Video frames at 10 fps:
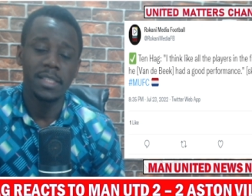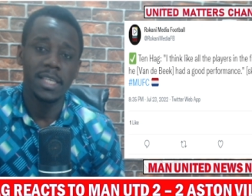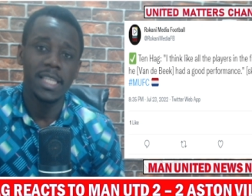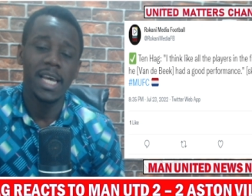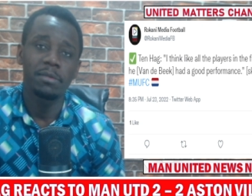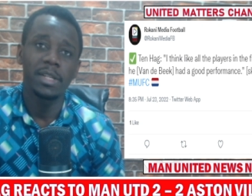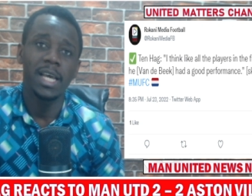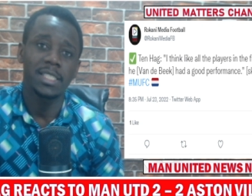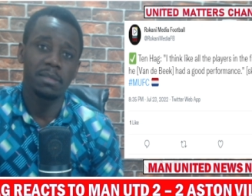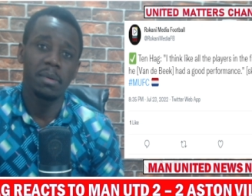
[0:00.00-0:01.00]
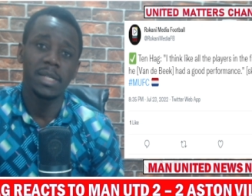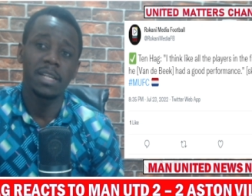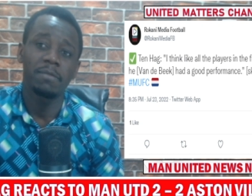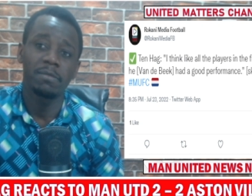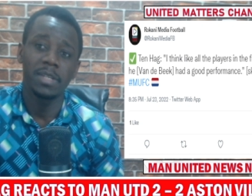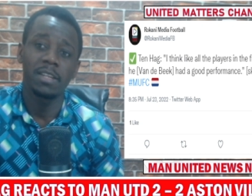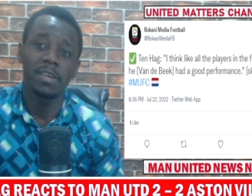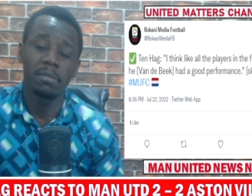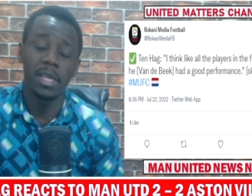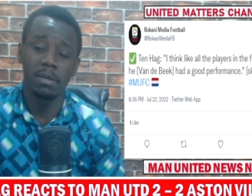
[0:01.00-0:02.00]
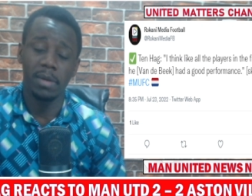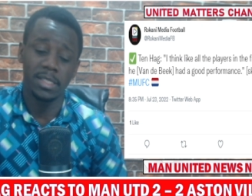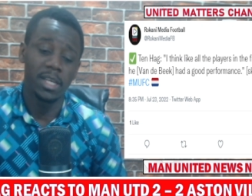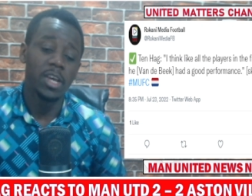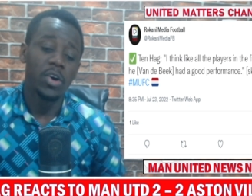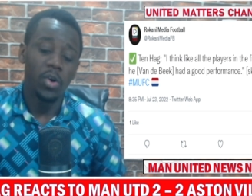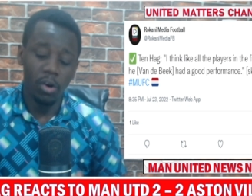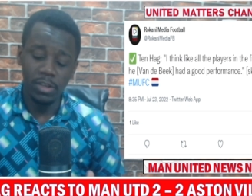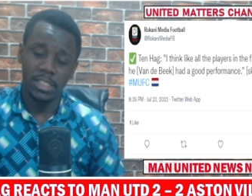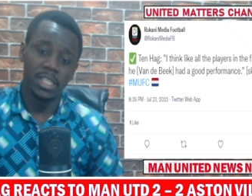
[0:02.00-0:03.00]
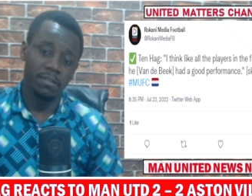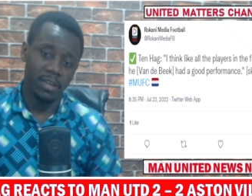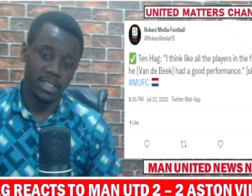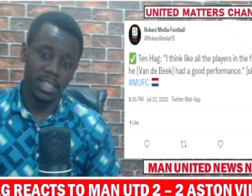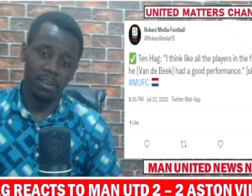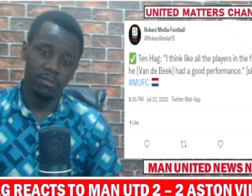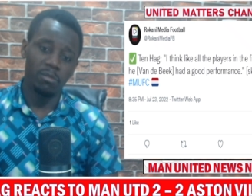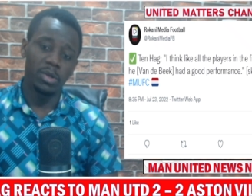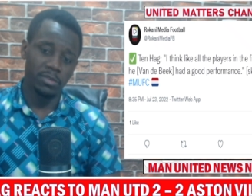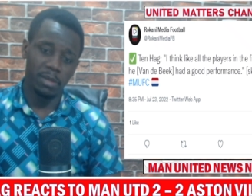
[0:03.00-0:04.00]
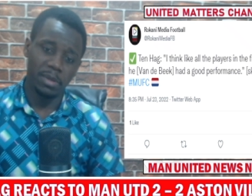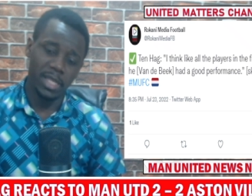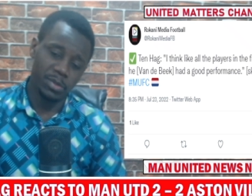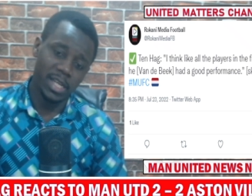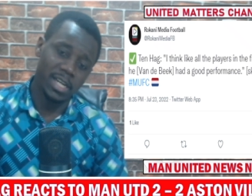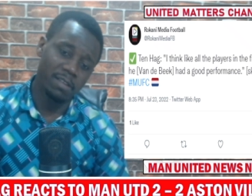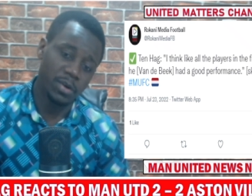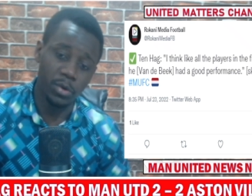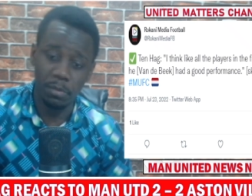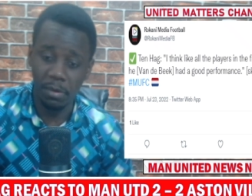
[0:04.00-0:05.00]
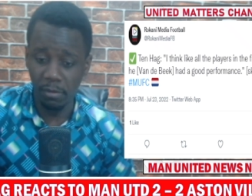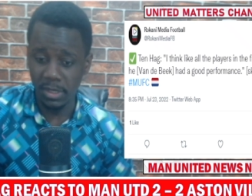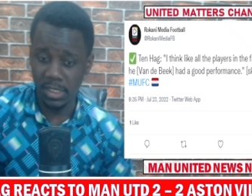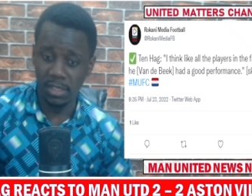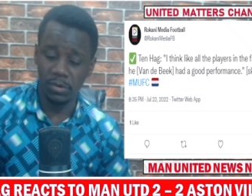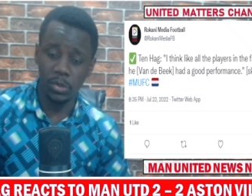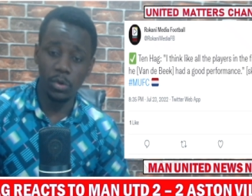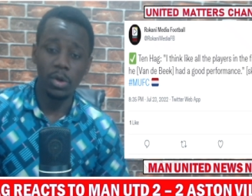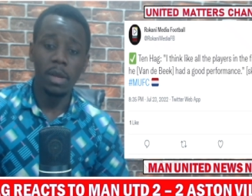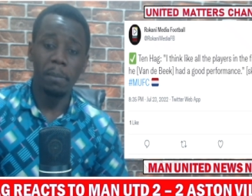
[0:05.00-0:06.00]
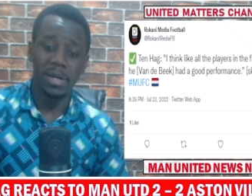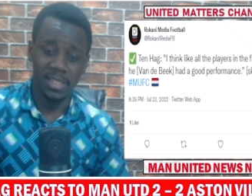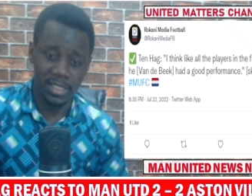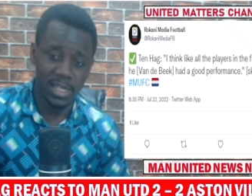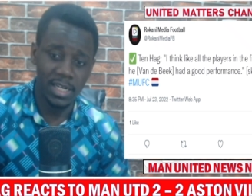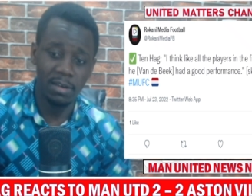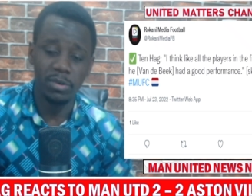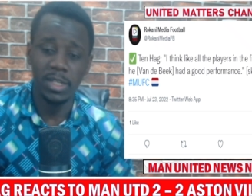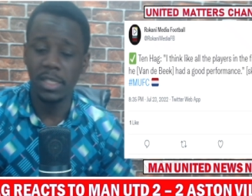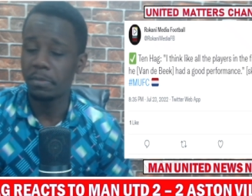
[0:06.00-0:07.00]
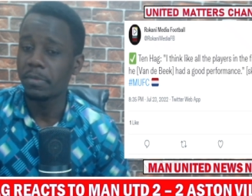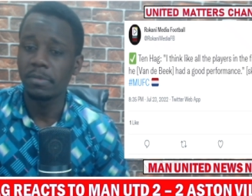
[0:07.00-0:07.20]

I think they had really asked him about Danny Van Beek, but obviously in the first half, most of the players really had a very good performance in there for you. But the second half, really,